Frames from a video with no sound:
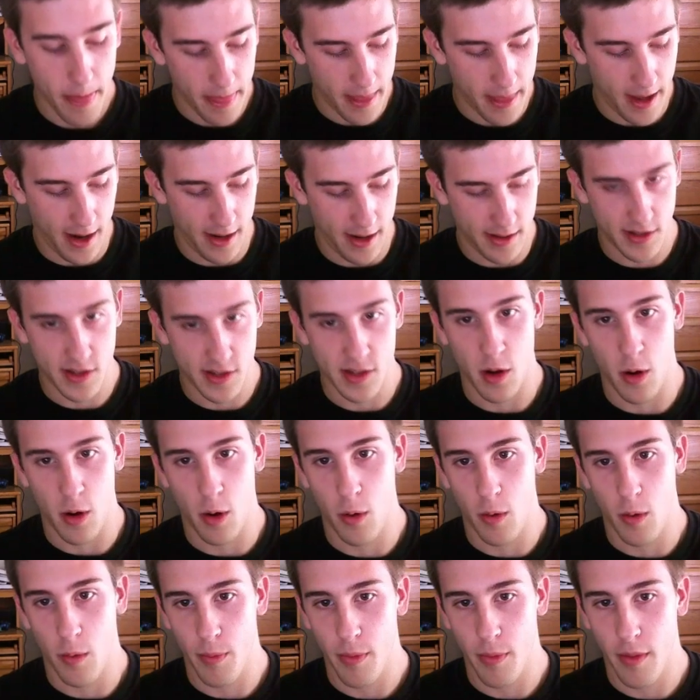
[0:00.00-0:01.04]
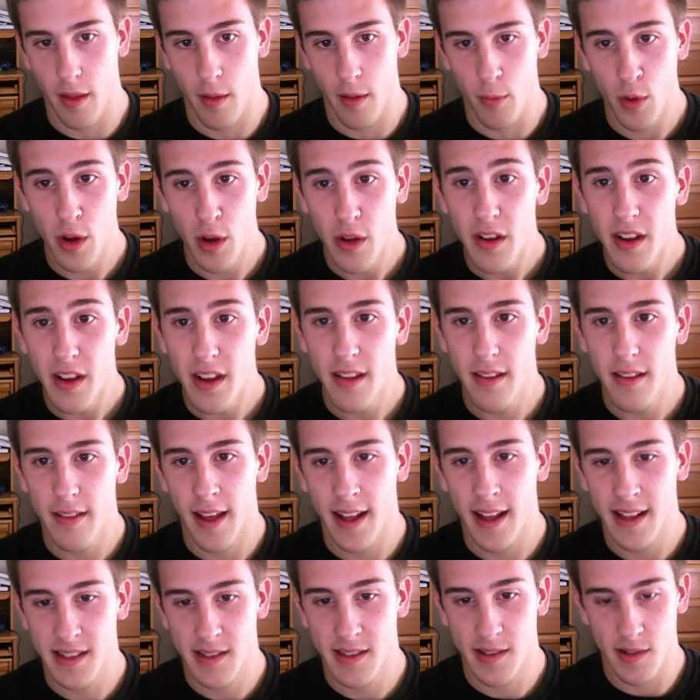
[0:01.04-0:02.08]
and so really
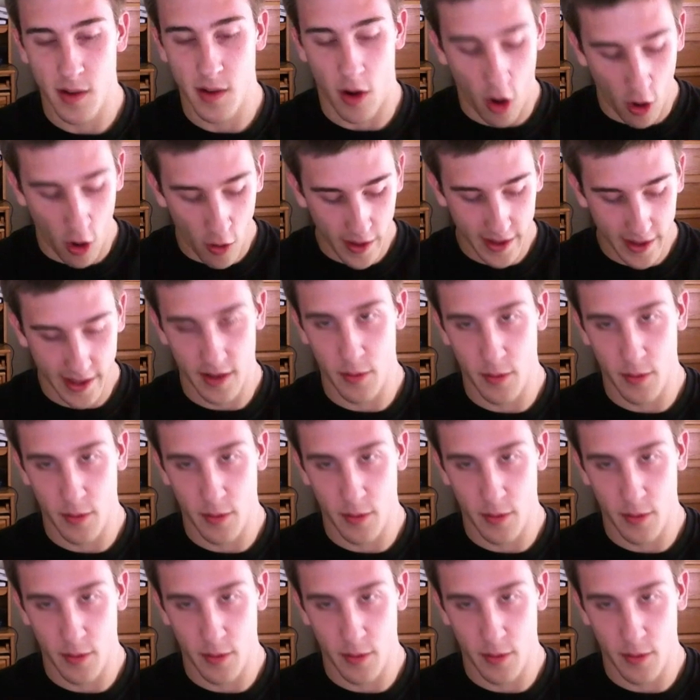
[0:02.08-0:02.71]
that's all I can